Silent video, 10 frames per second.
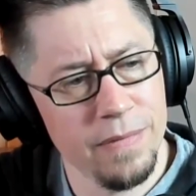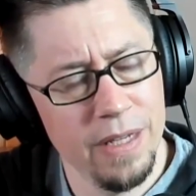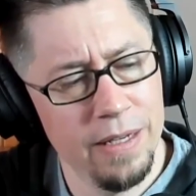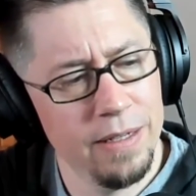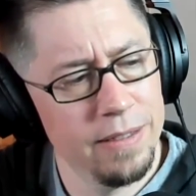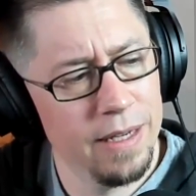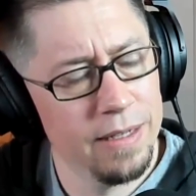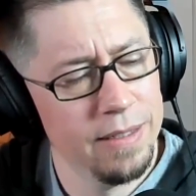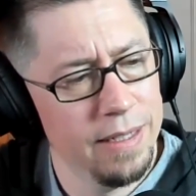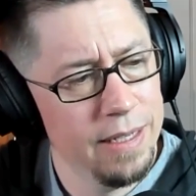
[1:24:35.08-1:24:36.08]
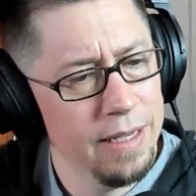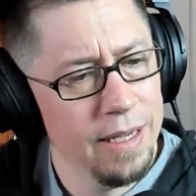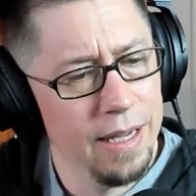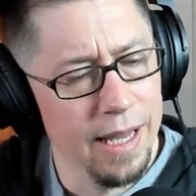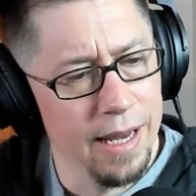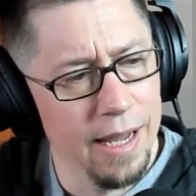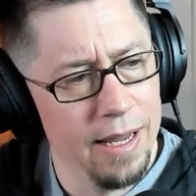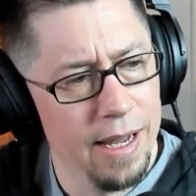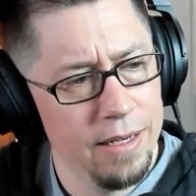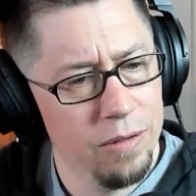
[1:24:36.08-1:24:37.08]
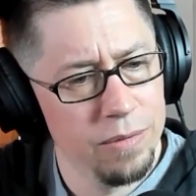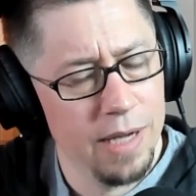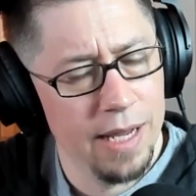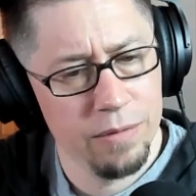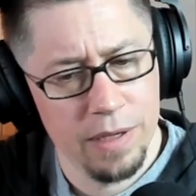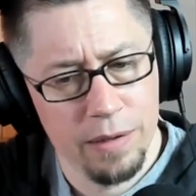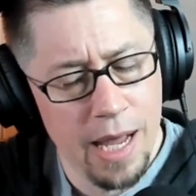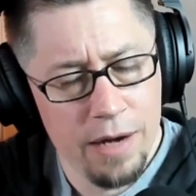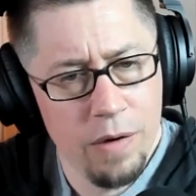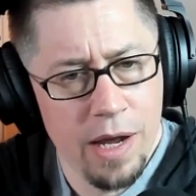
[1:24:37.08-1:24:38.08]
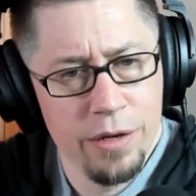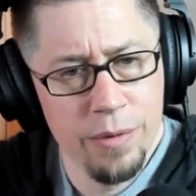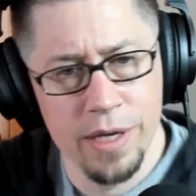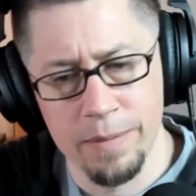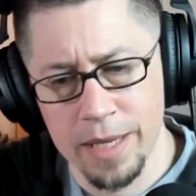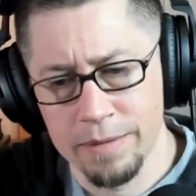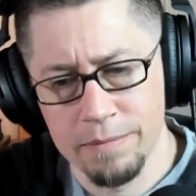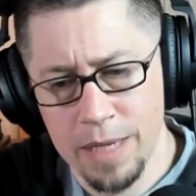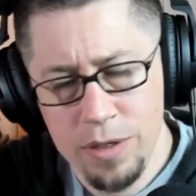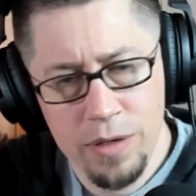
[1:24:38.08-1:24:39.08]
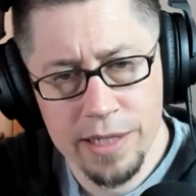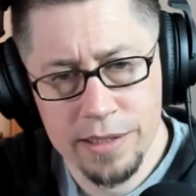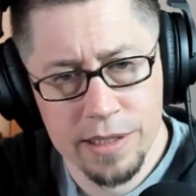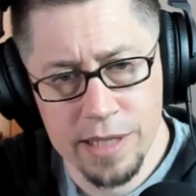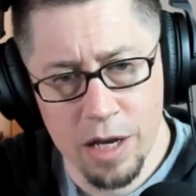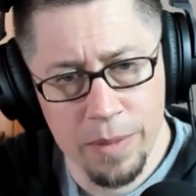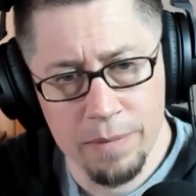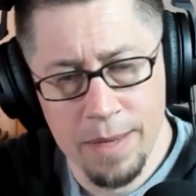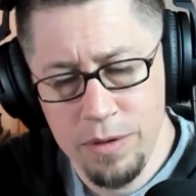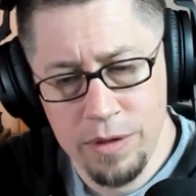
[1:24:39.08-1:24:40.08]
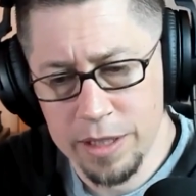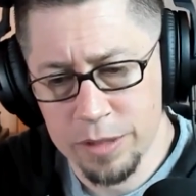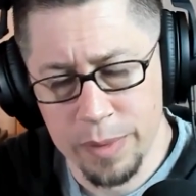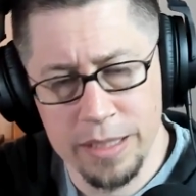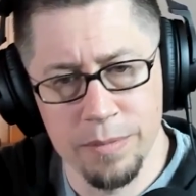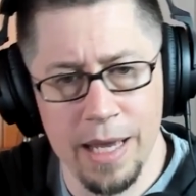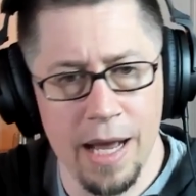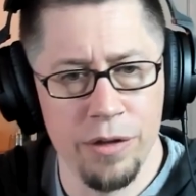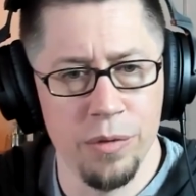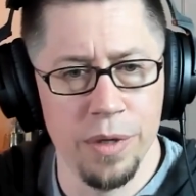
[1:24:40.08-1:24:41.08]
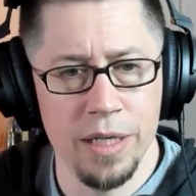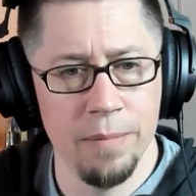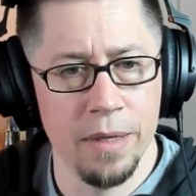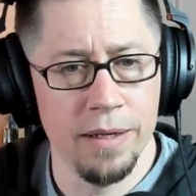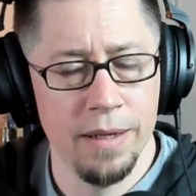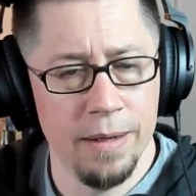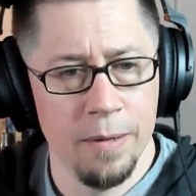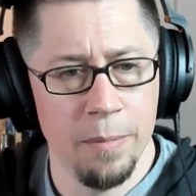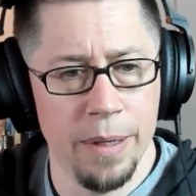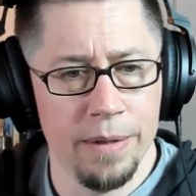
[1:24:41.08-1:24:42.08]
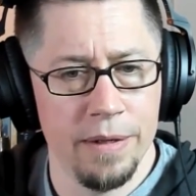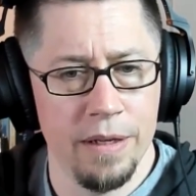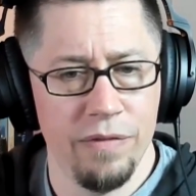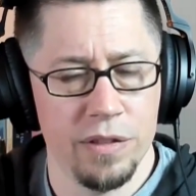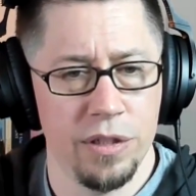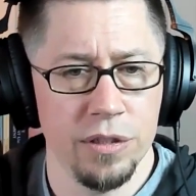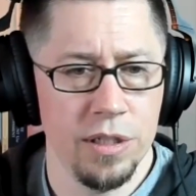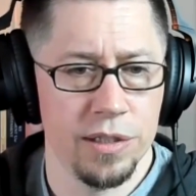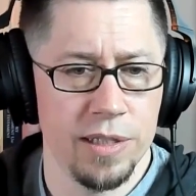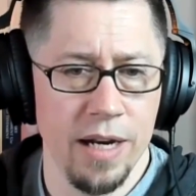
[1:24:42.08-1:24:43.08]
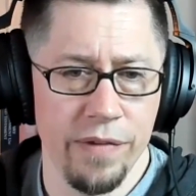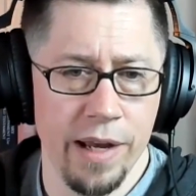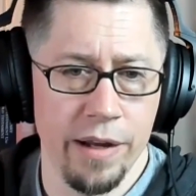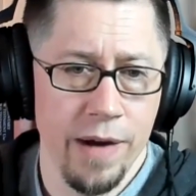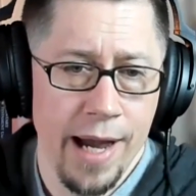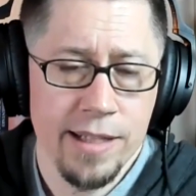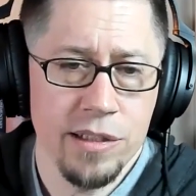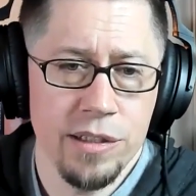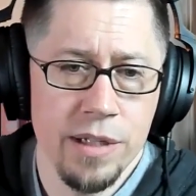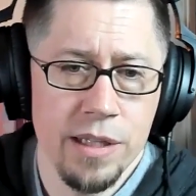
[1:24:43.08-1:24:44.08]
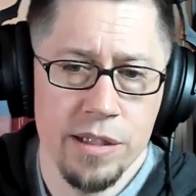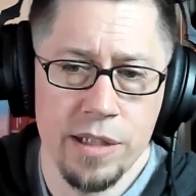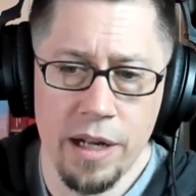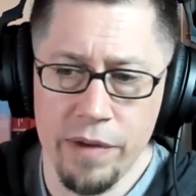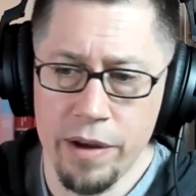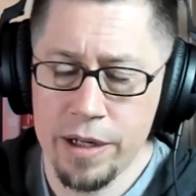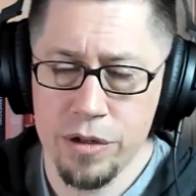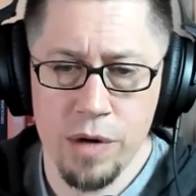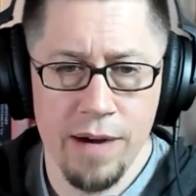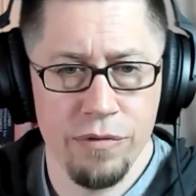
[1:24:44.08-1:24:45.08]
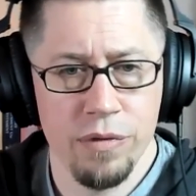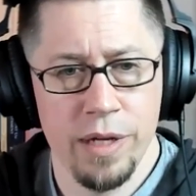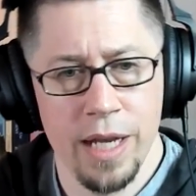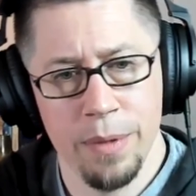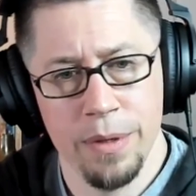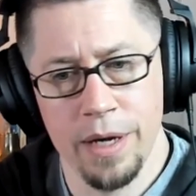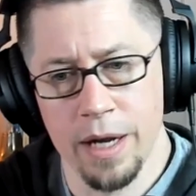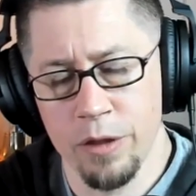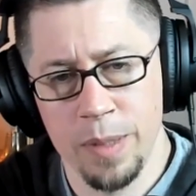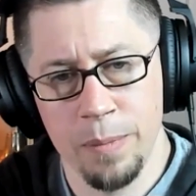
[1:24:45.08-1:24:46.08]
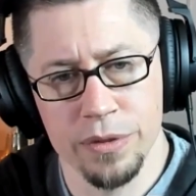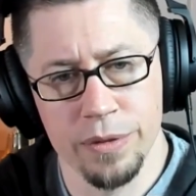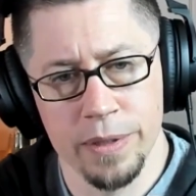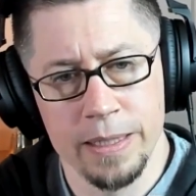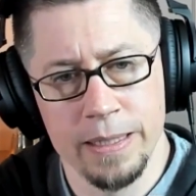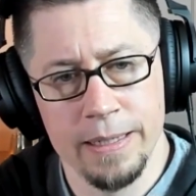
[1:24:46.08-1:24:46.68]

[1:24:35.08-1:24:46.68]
And again, I don't know how you redeem that. Maybe you guys can tell me. Maybe you can explain to me how you redeem it. But if it's just the aesthetic value, I can still get the aesthetic value. I can drive through the neighborhood and other people do it.